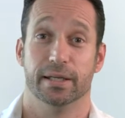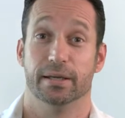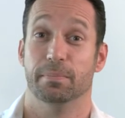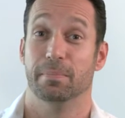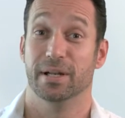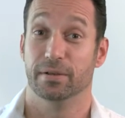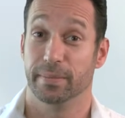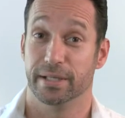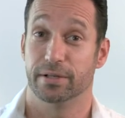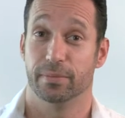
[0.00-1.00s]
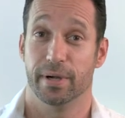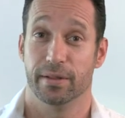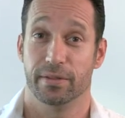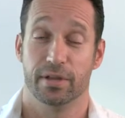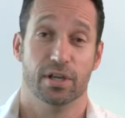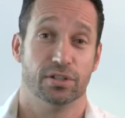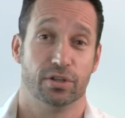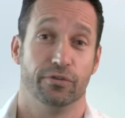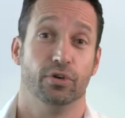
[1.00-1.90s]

1 millimetre a month. So if